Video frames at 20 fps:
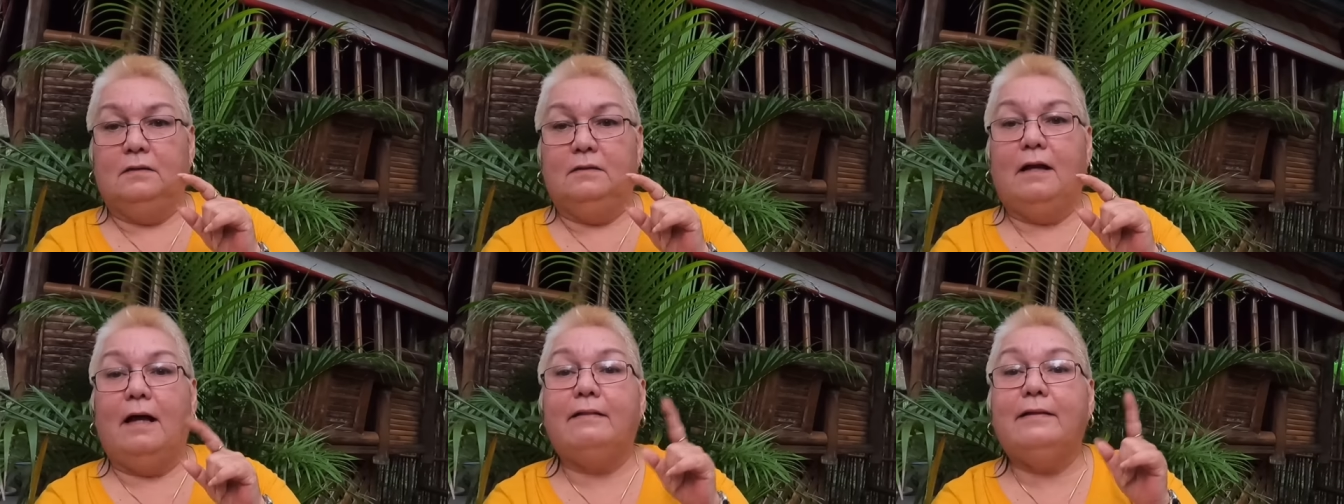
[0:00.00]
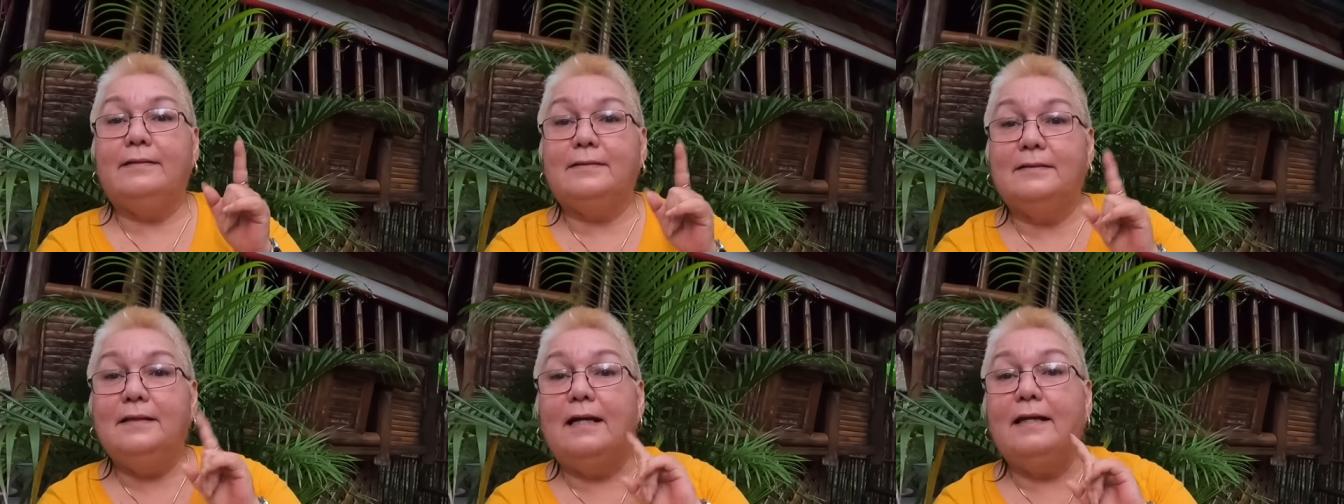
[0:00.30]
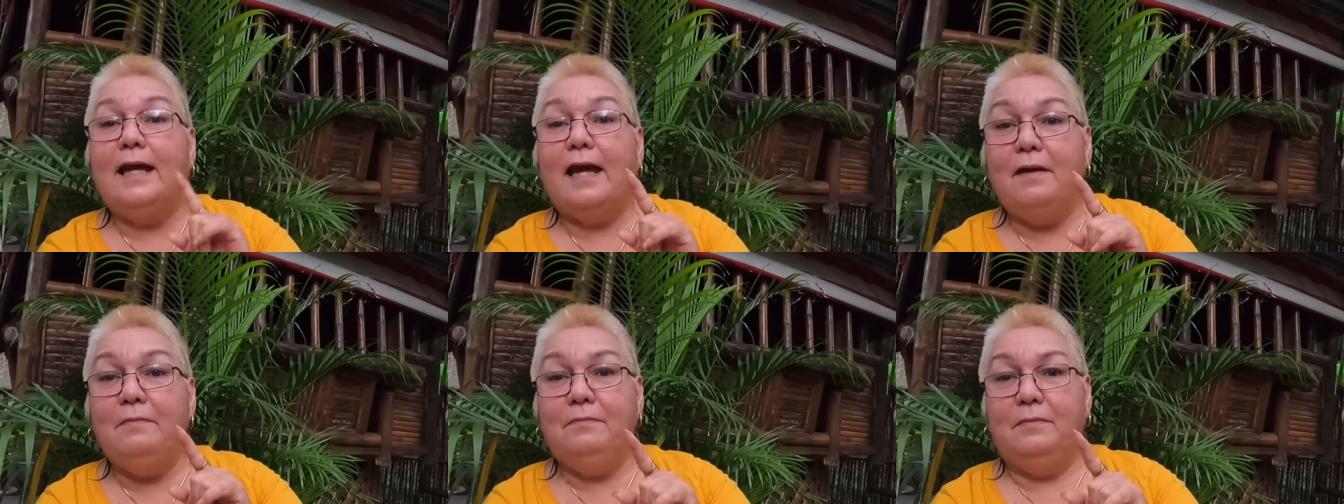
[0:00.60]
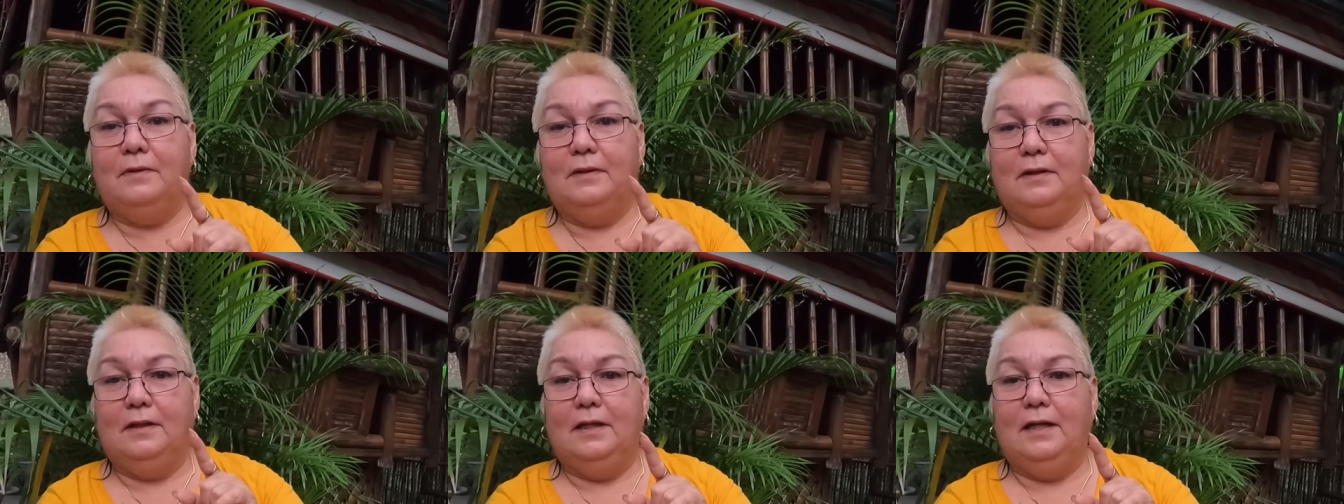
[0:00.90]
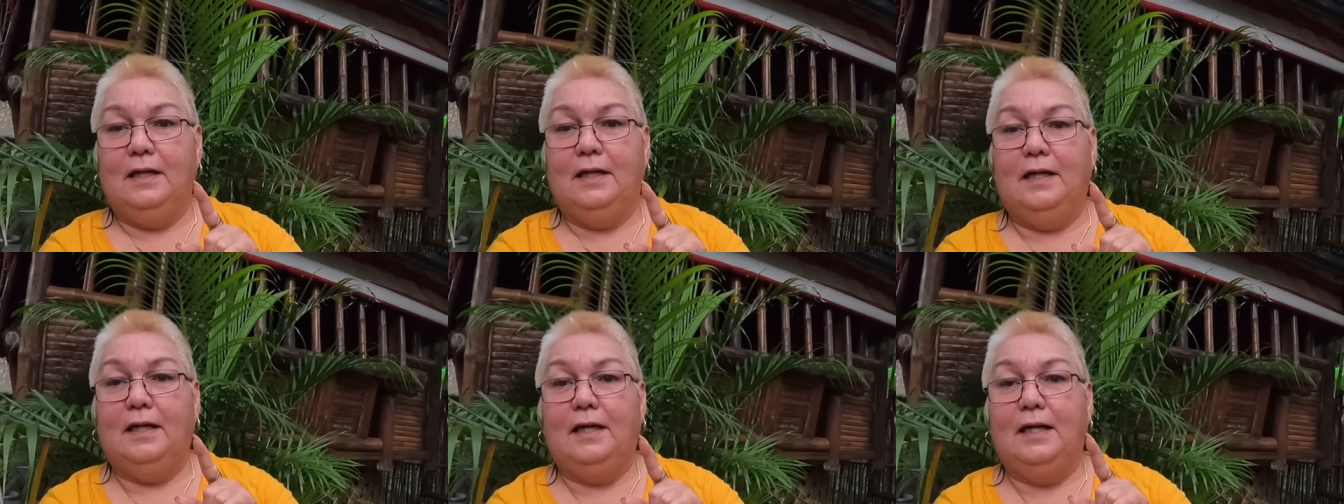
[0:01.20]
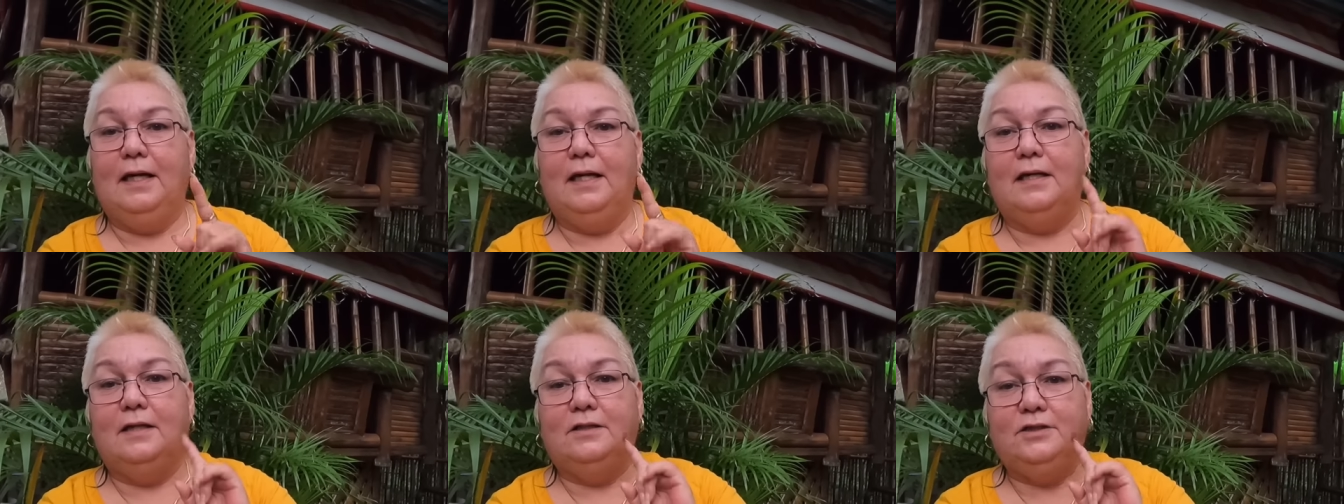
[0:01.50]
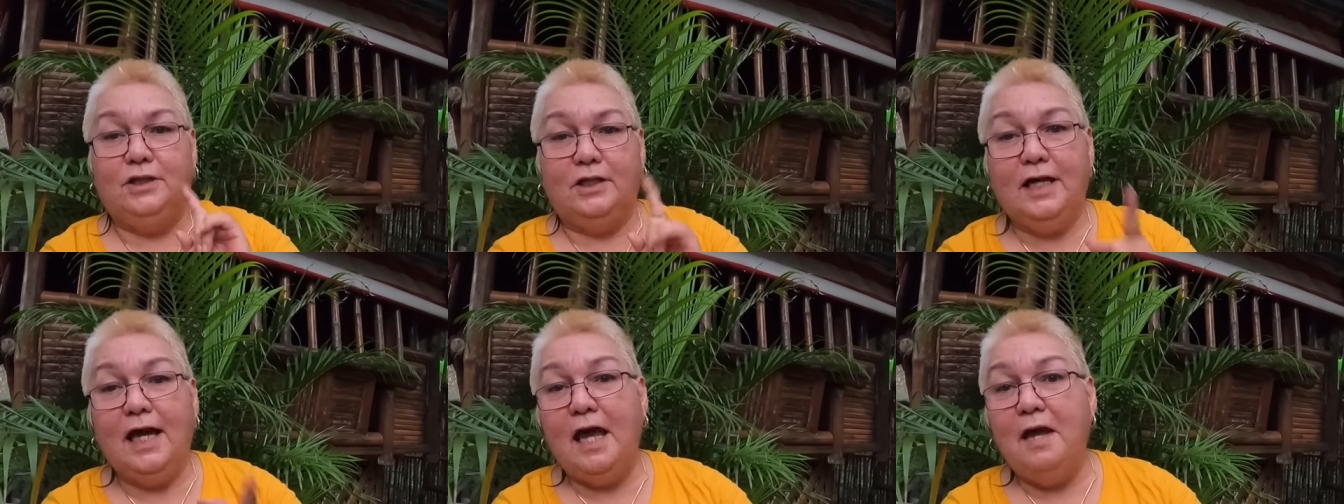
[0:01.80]
That is the name
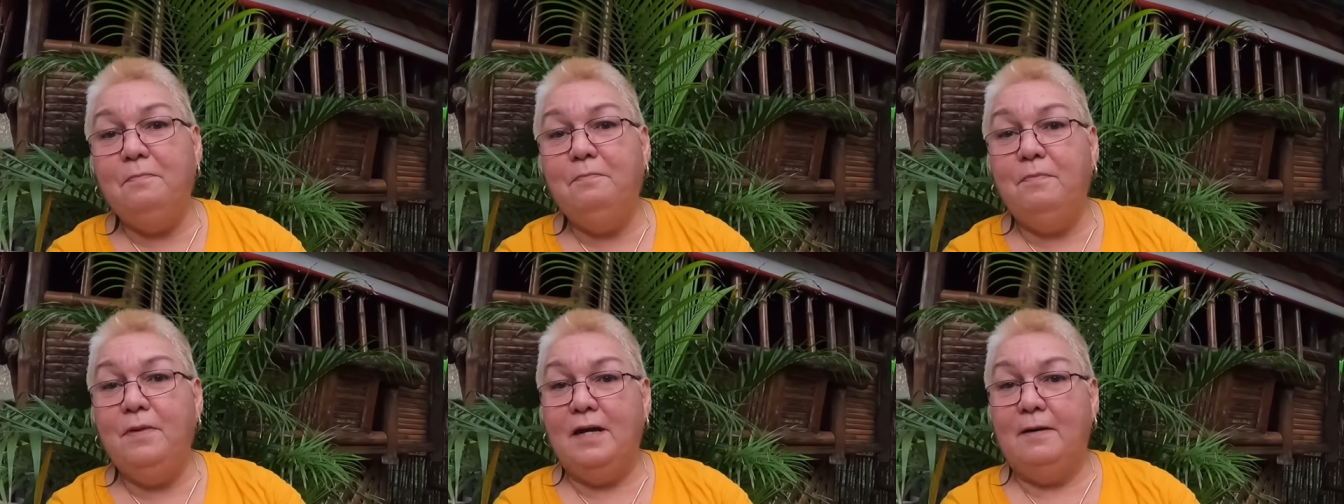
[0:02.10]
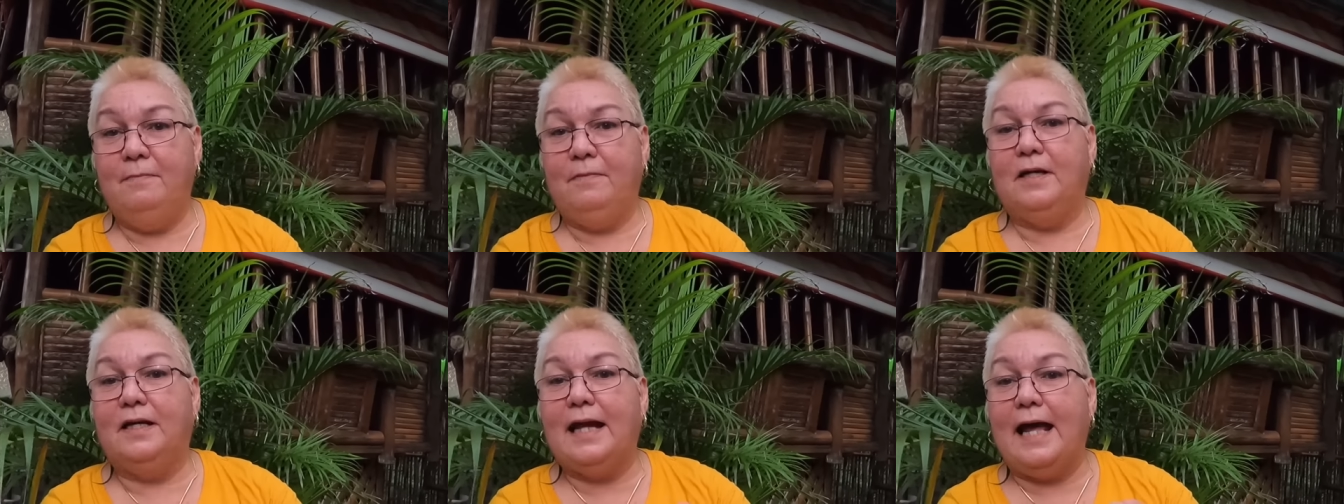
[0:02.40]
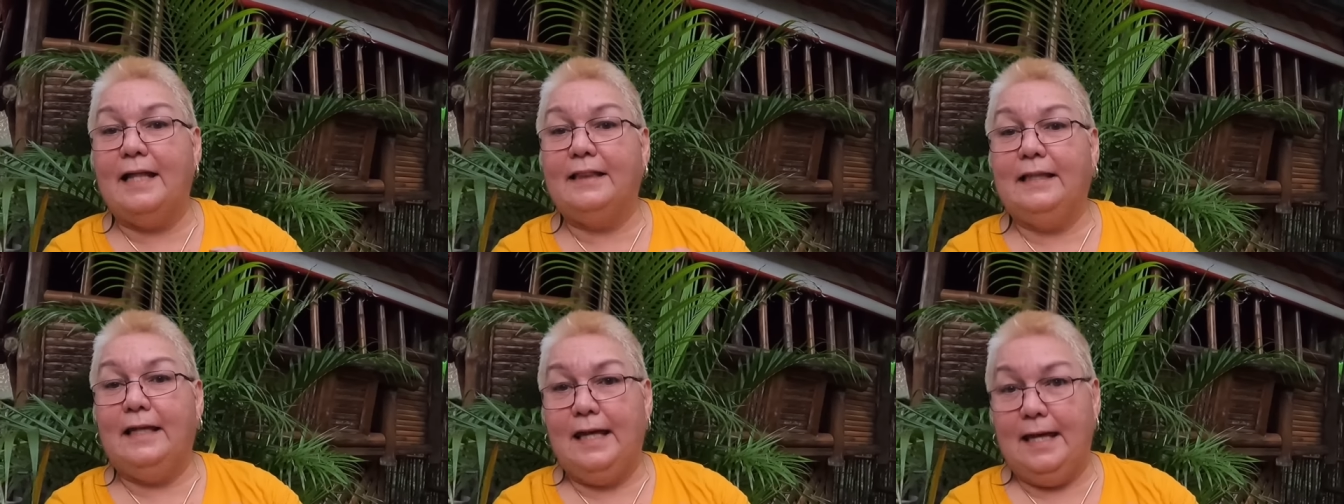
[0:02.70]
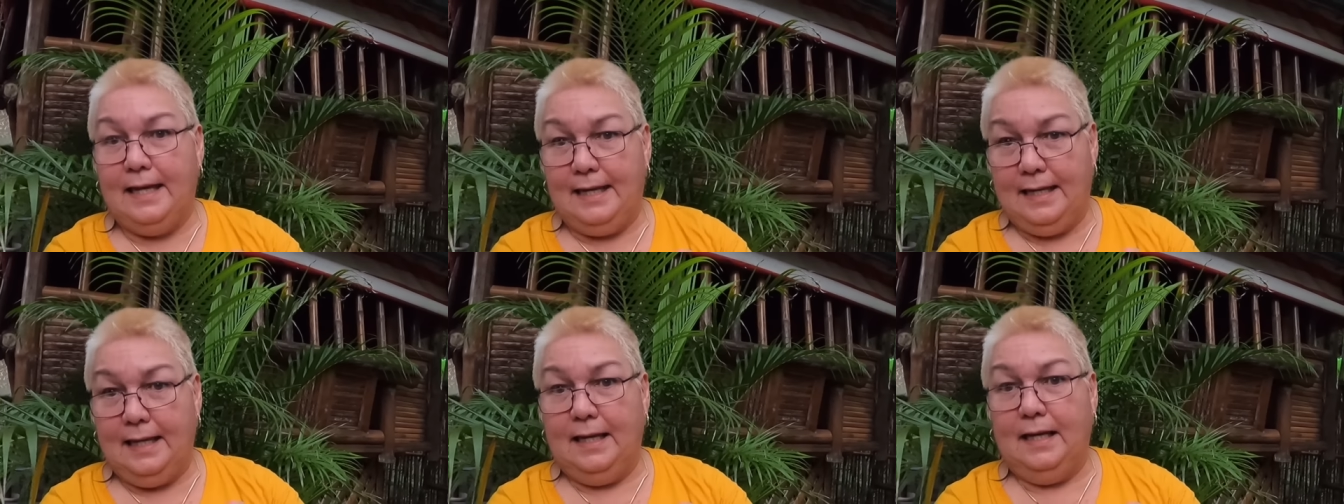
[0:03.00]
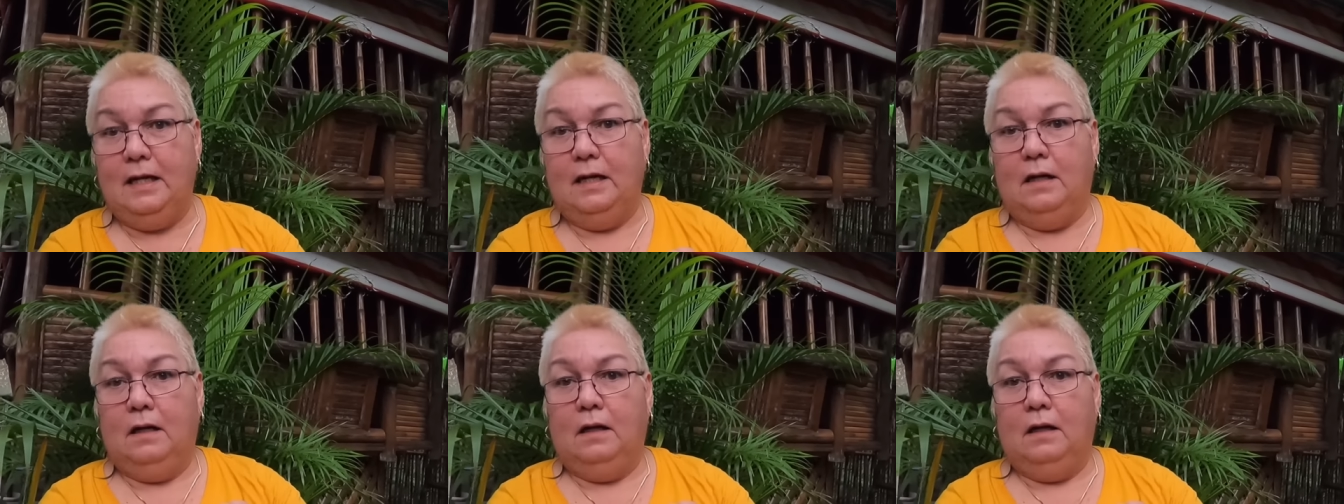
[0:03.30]
she gave me, Grant Hill.